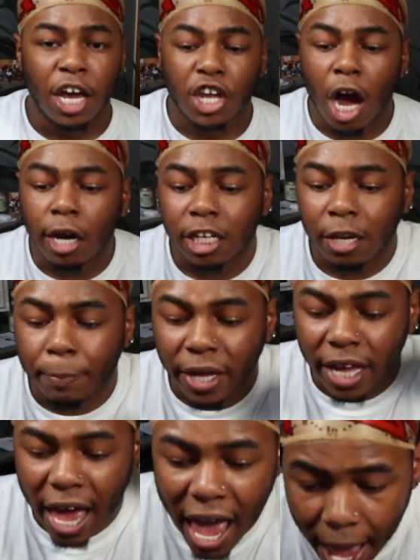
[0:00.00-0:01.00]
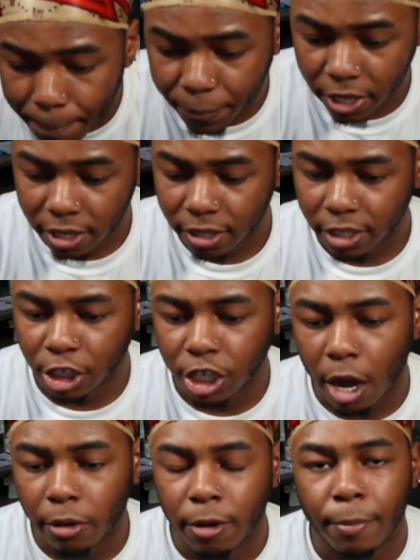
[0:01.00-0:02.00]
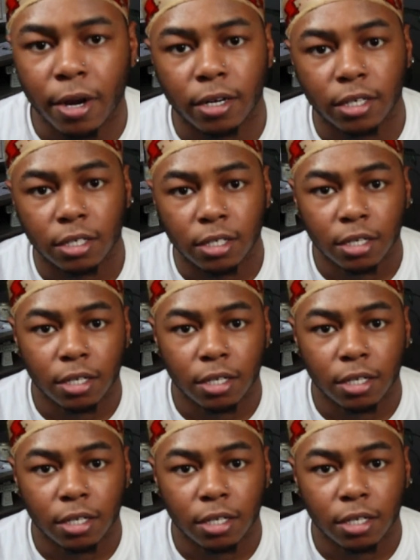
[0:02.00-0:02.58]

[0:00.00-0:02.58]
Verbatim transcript: And y'all need to be happy that y'all in America.